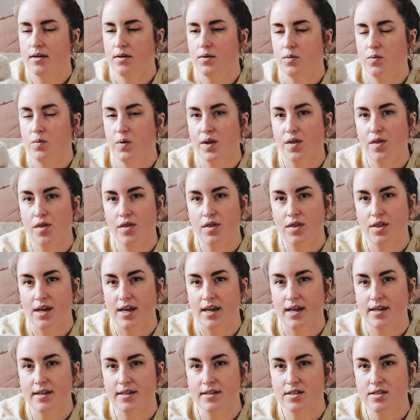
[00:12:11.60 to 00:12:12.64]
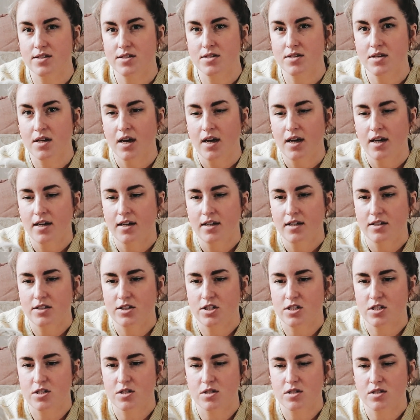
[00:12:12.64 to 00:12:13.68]
with these,
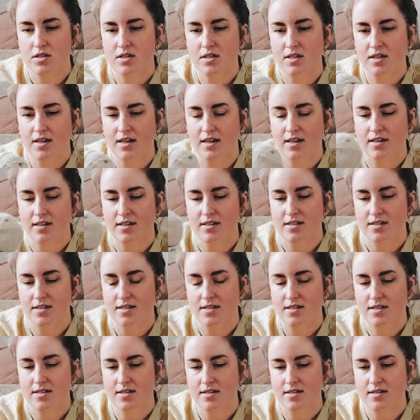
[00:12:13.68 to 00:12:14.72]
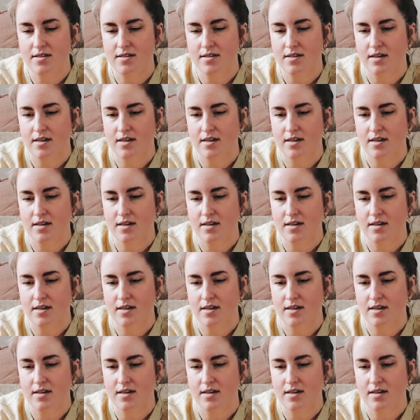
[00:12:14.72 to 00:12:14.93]
just because